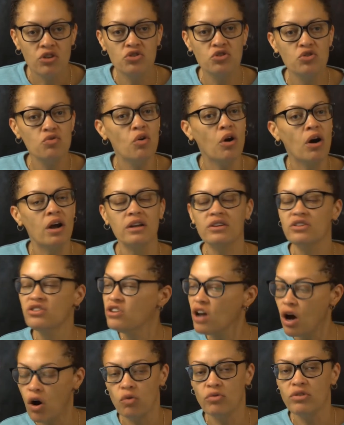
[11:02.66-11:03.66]
you are,
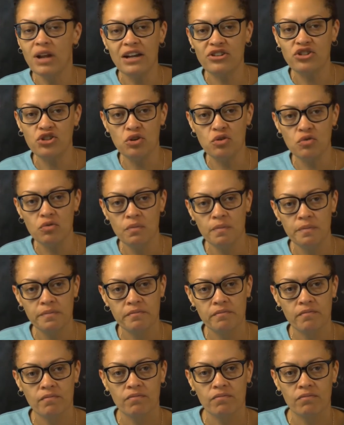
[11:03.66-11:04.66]
no, not you.
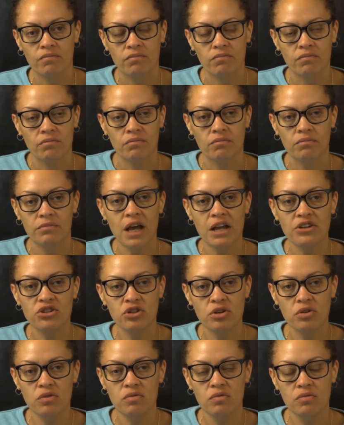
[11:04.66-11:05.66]
Not
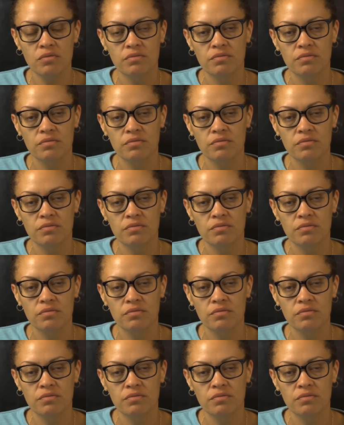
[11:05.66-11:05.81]
you.